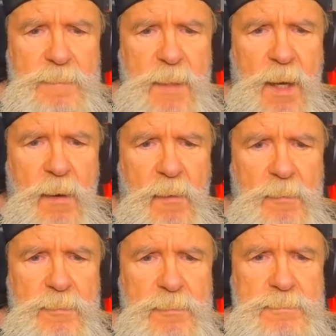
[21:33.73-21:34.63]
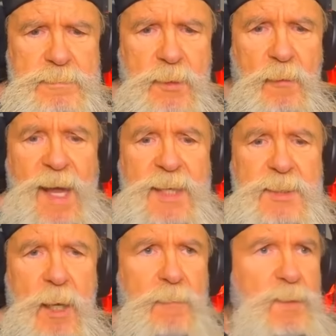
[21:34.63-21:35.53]
her
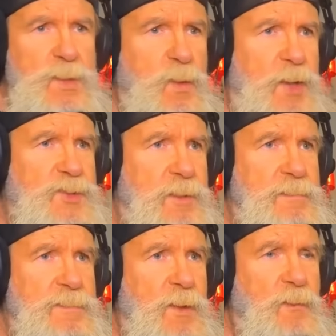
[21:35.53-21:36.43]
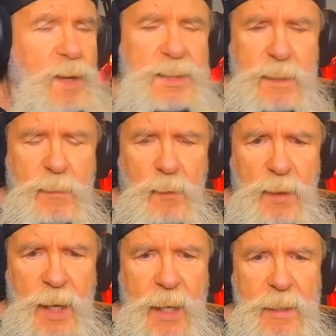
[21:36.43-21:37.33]
grandson was watching wrestling one
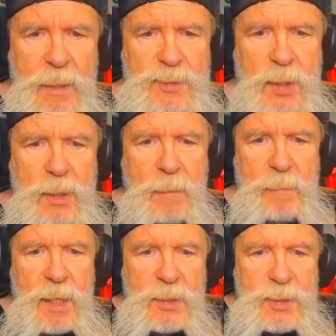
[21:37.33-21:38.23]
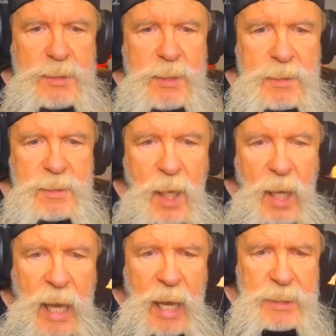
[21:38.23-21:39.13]
night and she come in and she says,
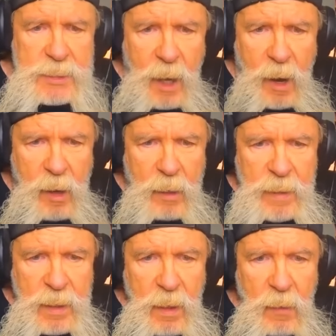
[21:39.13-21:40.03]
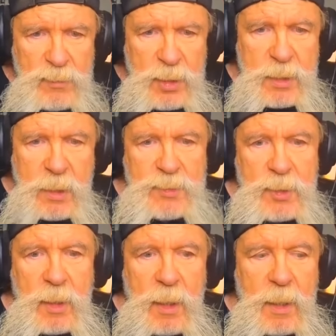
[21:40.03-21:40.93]
Has Kong been on? She says
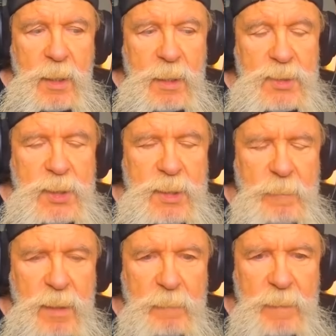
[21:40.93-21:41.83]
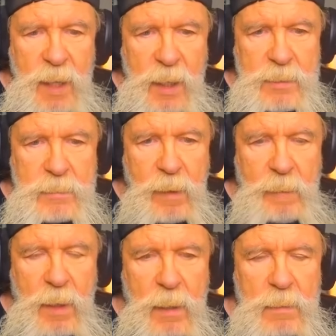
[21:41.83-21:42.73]
she she's coming up next,
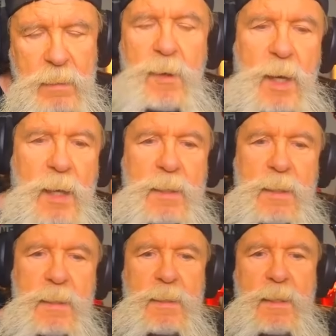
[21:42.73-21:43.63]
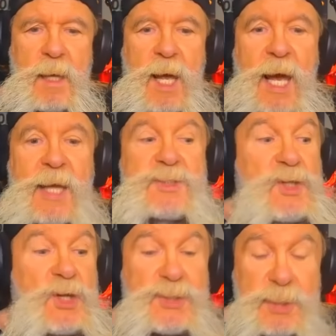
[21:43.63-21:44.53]
Grandma. Okay. And
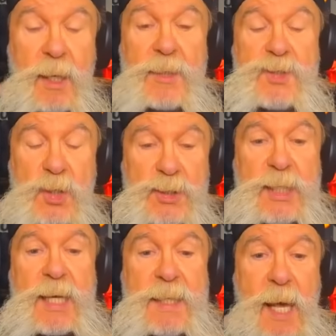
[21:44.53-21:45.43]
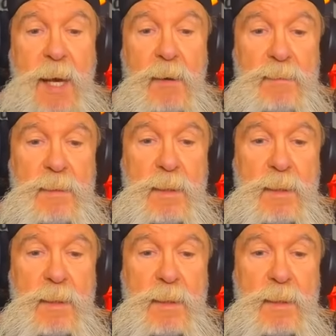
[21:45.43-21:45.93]
she said she sat down